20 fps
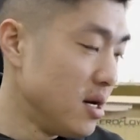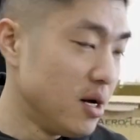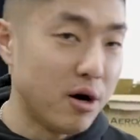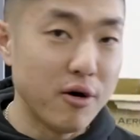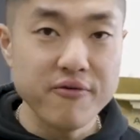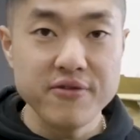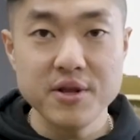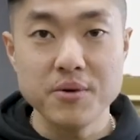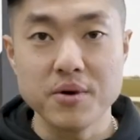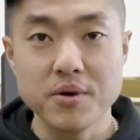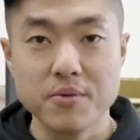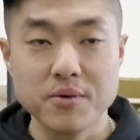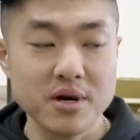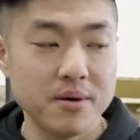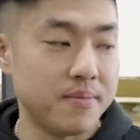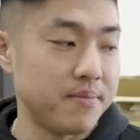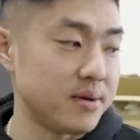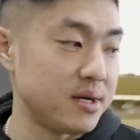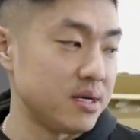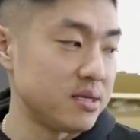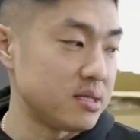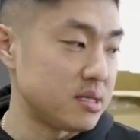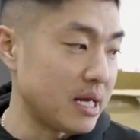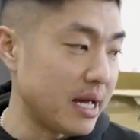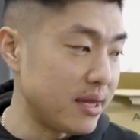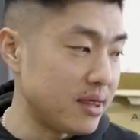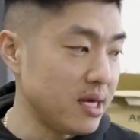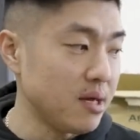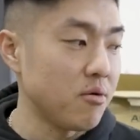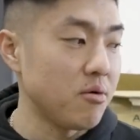hopefully we don't rub, because I
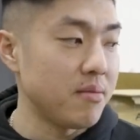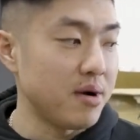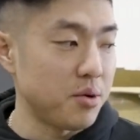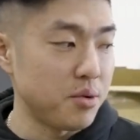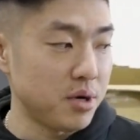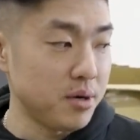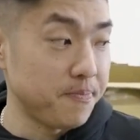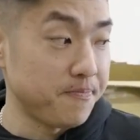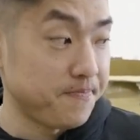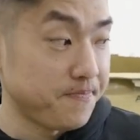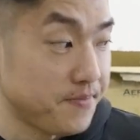think we might rub.